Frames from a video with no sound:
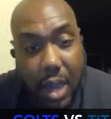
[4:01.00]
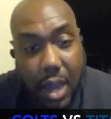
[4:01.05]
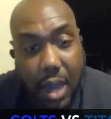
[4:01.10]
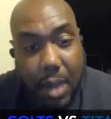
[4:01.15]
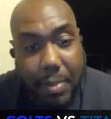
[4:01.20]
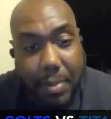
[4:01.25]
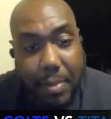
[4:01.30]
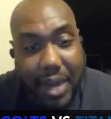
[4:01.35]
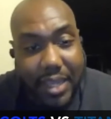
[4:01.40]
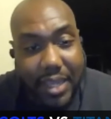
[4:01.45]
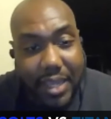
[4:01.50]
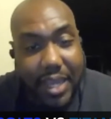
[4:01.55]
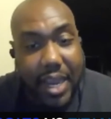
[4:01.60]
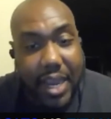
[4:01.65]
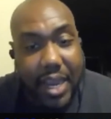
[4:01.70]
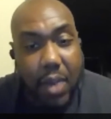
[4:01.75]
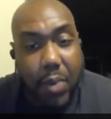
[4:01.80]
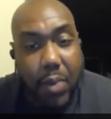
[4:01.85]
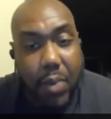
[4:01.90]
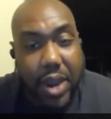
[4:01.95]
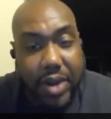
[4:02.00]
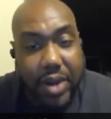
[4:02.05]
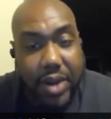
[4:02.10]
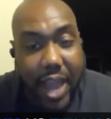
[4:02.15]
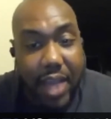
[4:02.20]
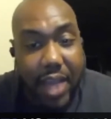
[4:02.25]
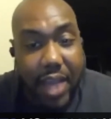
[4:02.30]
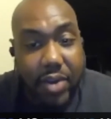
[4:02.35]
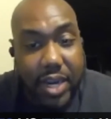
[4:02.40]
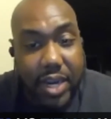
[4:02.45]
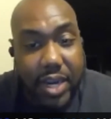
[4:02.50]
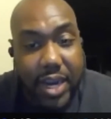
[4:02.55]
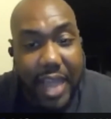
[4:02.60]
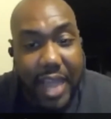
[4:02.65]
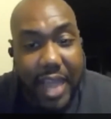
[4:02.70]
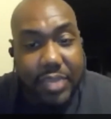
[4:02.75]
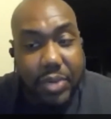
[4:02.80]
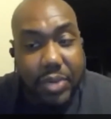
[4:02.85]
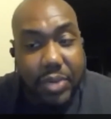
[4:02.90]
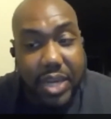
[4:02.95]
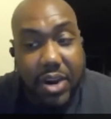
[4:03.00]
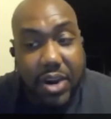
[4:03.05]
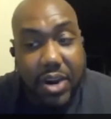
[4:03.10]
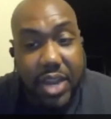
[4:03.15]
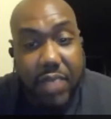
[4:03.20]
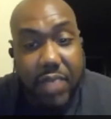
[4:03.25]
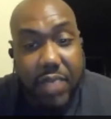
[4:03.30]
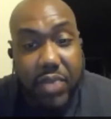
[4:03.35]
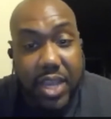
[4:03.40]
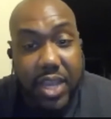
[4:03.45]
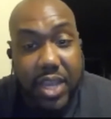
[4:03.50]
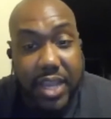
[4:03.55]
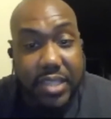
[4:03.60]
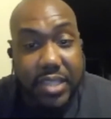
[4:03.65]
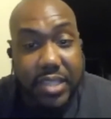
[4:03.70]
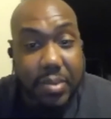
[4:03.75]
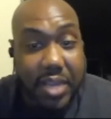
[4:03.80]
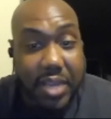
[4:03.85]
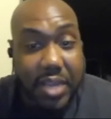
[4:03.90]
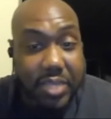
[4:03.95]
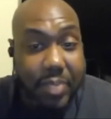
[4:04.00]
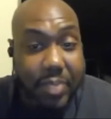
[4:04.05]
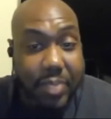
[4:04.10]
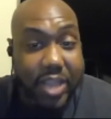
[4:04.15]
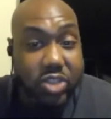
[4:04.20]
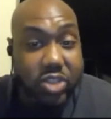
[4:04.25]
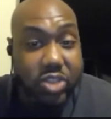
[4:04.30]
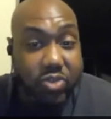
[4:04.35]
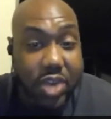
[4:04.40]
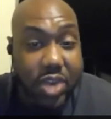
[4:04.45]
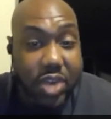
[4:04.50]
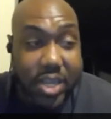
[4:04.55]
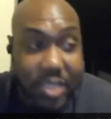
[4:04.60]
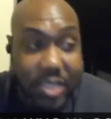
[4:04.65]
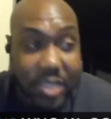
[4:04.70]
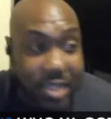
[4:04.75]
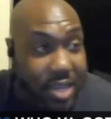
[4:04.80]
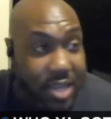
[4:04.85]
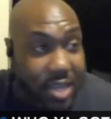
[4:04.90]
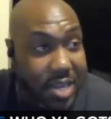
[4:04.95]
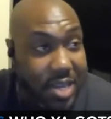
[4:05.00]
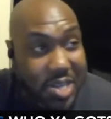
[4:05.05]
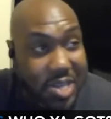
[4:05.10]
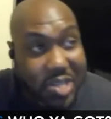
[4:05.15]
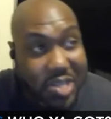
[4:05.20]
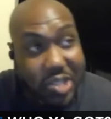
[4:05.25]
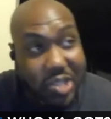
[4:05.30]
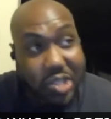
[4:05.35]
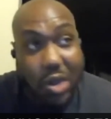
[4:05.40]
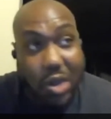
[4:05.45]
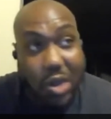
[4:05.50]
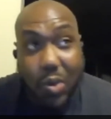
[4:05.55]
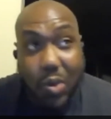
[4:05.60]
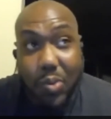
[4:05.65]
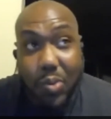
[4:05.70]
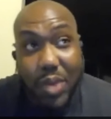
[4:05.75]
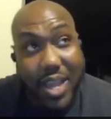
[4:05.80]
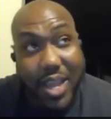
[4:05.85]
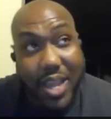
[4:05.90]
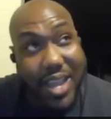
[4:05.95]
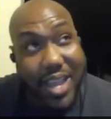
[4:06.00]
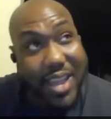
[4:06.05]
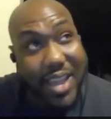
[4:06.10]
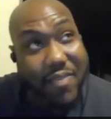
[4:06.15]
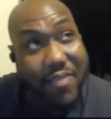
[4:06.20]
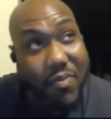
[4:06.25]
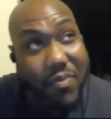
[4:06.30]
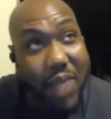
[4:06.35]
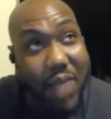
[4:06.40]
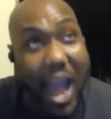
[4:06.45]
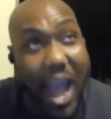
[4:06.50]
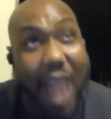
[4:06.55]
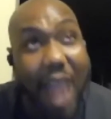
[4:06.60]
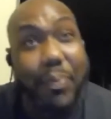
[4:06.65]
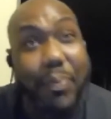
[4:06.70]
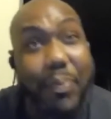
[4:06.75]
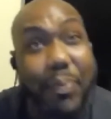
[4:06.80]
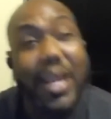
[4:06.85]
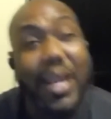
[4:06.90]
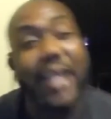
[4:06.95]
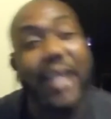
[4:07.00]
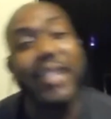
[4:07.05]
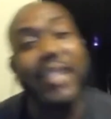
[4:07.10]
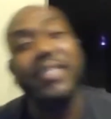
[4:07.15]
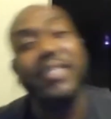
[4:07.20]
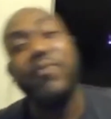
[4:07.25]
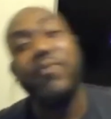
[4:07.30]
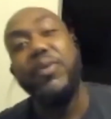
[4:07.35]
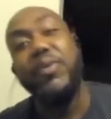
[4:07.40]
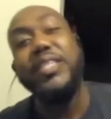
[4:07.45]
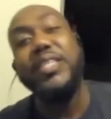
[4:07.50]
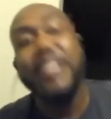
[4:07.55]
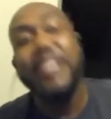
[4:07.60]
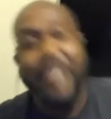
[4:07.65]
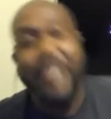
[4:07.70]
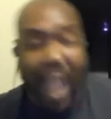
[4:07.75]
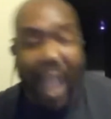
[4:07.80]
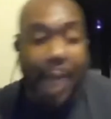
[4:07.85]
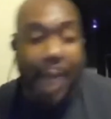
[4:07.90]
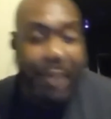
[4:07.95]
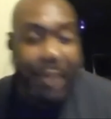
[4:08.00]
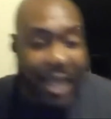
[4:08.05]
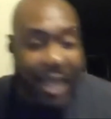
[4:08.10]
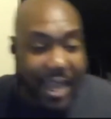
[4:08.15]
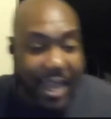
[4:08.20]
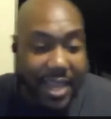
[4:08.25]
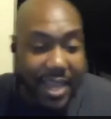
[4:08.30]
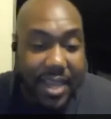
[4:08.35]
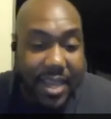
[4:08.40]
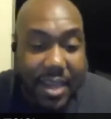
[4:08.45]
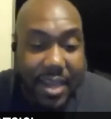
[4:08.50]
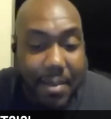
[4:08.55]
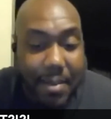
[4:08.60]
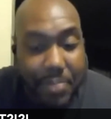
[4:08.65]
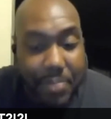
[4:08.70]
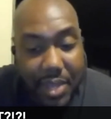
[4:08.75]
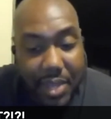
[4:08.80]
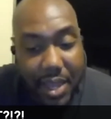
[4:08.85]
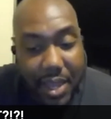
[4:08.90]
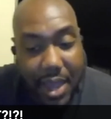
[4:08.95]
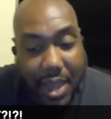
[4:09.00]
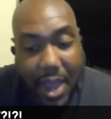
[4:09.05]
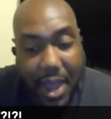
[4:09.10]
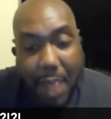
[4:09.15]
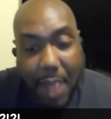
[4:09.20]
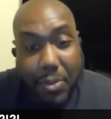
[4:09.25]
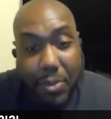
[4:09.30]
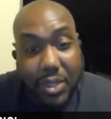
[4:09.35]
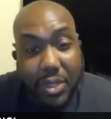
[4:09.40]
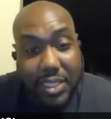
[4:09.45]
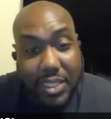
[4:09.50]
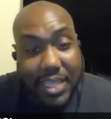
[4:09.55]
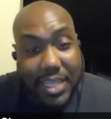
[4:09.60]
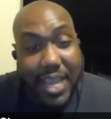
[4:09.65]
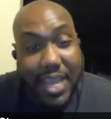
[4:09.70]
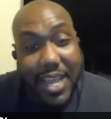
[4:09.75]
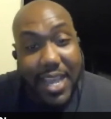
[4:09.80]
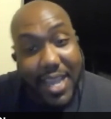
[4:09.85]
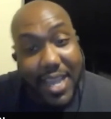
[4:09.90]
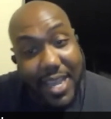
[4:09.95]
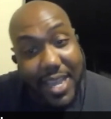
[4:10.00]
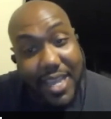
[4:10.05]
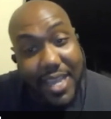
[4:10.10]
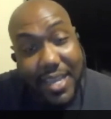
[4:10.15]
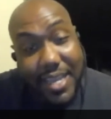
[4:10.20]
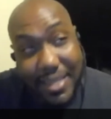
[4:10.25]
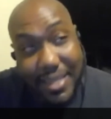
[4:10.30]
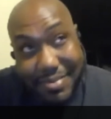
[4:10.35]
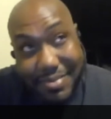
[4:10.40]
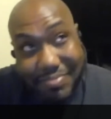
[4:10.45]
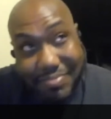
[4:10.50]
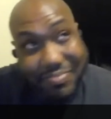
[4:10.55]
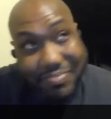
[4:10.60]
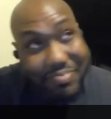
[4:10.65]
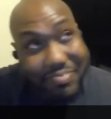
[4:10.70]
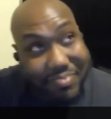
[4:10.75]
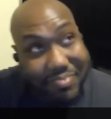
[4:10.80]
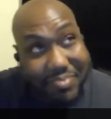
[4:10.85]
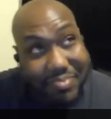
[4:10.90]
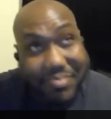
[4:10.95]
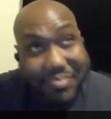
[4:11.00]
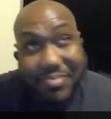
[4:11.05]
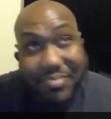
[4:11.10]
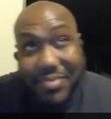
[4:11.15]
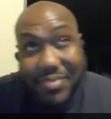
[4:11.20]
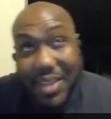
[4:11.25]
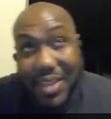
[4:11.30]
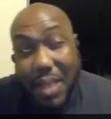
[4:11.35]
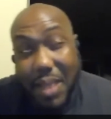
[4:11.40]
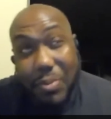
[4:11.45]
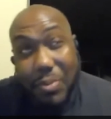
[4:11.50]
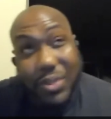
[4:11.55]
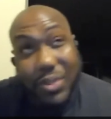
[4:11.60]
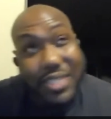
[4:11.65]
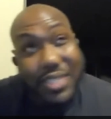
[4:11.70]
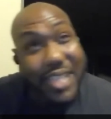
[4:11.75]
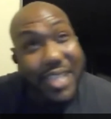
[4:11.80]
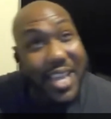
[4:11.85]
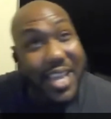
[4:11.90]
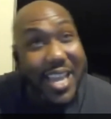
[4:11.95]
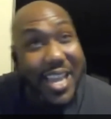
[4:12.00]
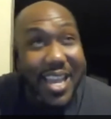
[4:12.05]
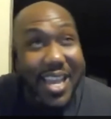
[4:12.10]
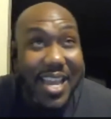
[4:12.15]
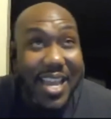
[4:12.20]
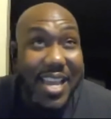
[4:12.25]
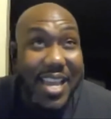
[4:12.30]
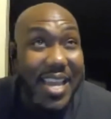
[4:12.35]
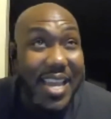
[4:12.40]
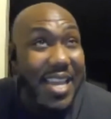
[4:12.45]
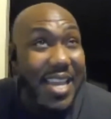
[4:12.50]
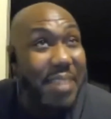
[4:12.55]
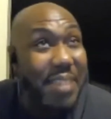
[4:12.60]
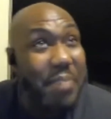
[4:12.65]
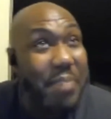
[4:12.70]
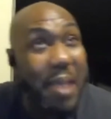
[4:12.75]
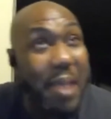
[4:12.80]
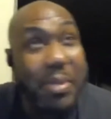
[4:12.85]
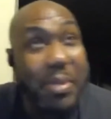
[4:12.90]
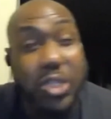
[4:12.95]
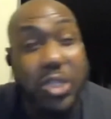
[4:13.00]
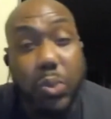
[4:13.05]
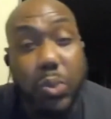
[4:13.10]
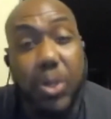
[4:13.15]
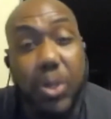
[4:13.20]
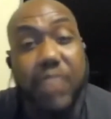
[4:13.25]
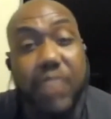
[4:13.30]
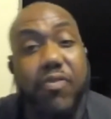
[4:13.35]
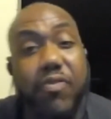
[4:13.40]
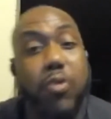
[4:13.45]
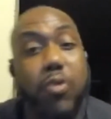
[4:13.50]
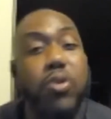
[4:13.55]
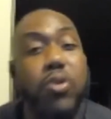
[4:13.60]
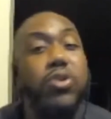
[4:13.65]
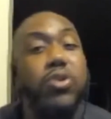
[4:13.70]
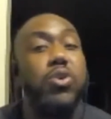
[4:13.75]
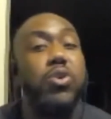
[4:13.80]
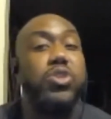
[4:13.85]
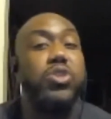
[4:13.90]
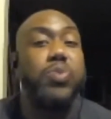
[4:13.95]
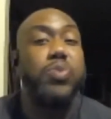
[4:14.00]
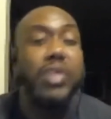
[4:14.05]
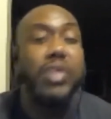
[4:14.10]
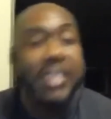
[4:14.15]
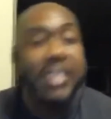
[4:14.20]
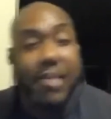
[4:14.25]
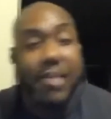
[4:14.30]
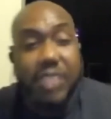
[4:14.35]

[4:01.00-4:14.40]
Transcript: And I think they can wear down, and then that's when Derrick Henry can get some of his major runs. So if I'll put it like this, if Wentz is not playing, I'm going to say maybe 24 or 27-20